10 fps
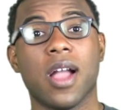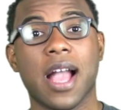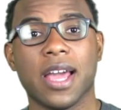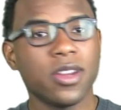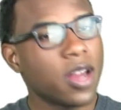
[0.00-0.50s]

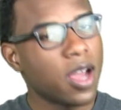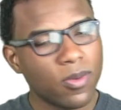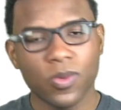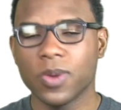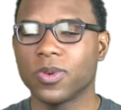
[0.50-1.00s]
at, you know,
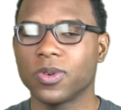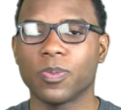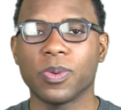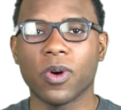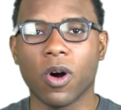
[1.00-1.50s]
we will,
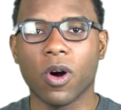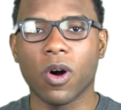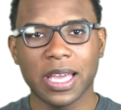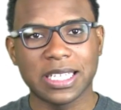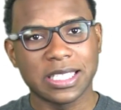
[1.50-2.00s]
we
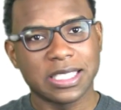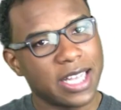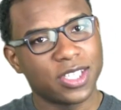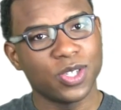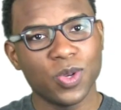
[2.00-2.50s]
will get a
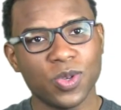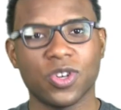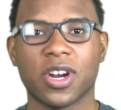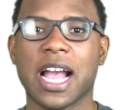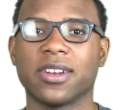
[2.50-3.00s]
chance to use
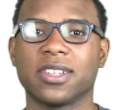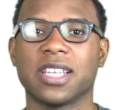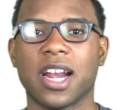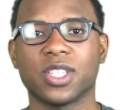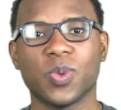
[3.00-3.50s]
your account to
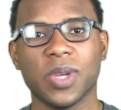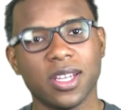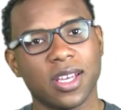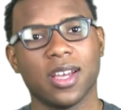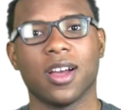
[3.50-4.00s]
send out a
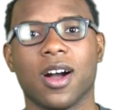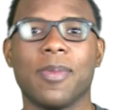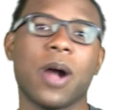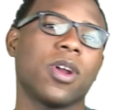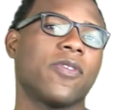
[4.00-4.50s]
tweet
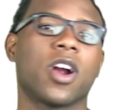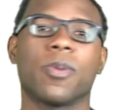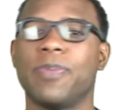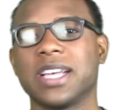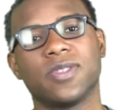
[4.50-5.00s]
about one of our
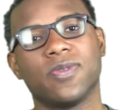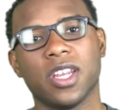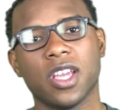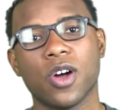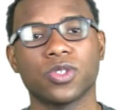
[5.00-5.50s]
best
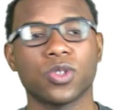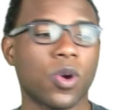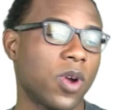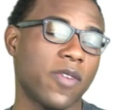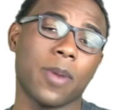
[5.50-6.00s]
videos or
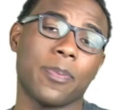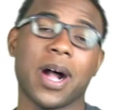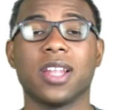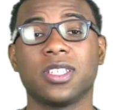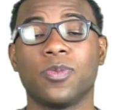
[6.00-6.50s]
one of our
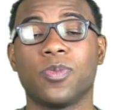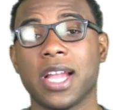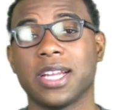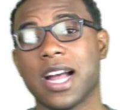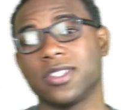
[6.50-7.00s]
policy
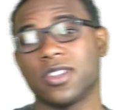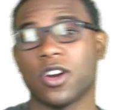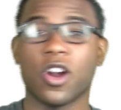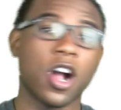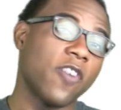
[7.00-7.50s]
breakdowns
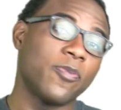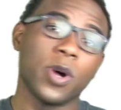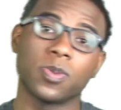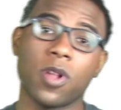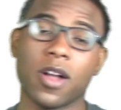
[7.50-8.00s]
or a
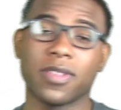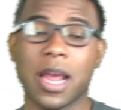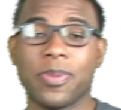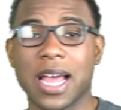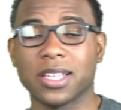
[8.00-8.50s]
HuffPost blog that
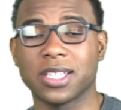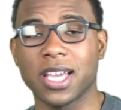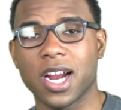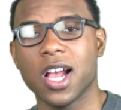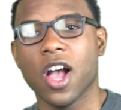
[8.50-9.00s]
I put out
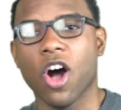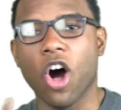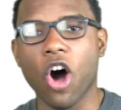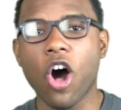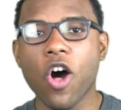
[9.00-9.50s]
there
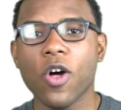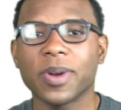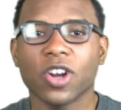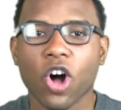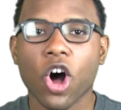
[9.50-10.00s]
all,
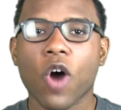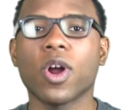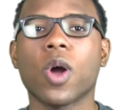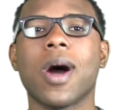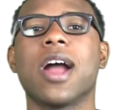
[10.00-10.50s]
but it all
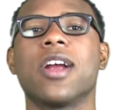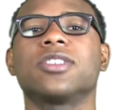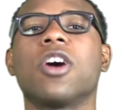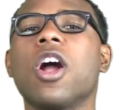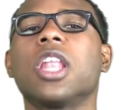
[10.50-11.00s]

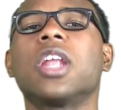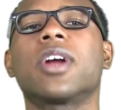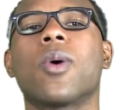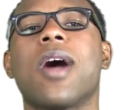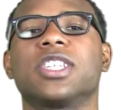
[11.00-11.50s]
requires, all it
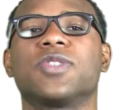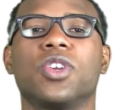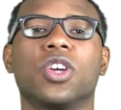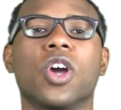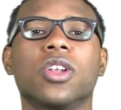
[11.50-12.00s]
requires for you
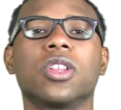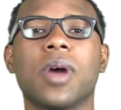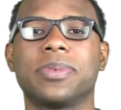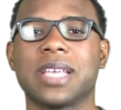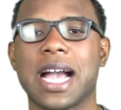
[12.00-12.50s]
to go to the
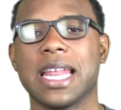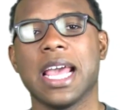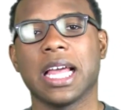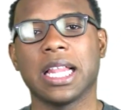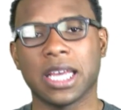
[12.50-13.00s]
website,
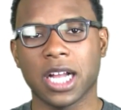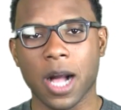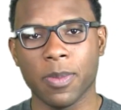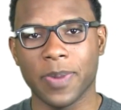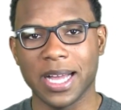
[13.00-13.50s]
click a
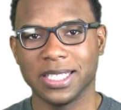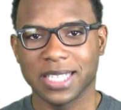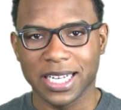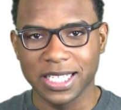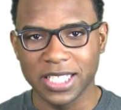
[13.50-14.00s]
couple
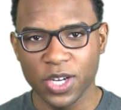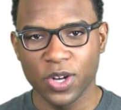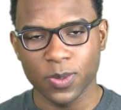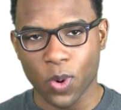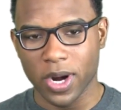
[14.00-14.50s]
buttons, and
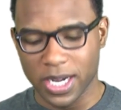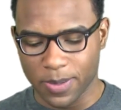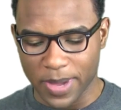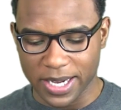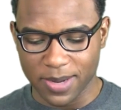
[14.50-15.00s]
continue to support
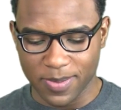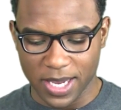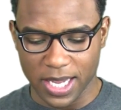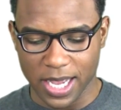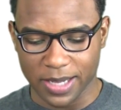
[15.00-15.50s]
independent
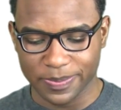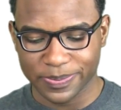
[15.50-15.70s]
media.